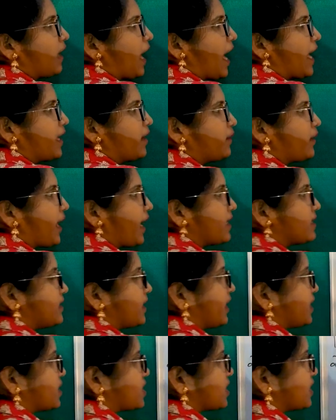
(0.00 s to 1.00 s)

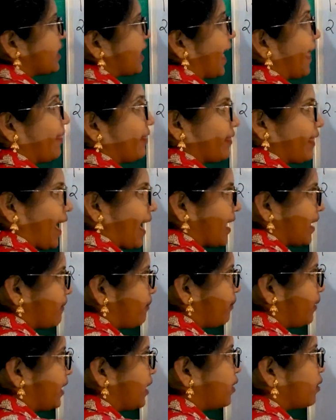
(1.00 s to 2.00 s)
Ionization
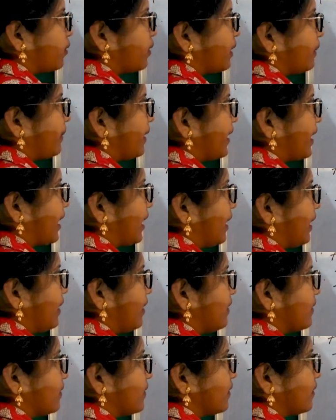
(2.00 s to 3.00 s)
enthalpy you will be
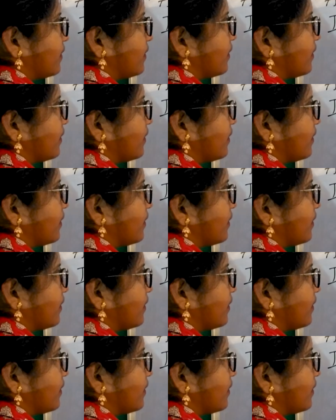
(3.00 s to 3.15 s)
telling.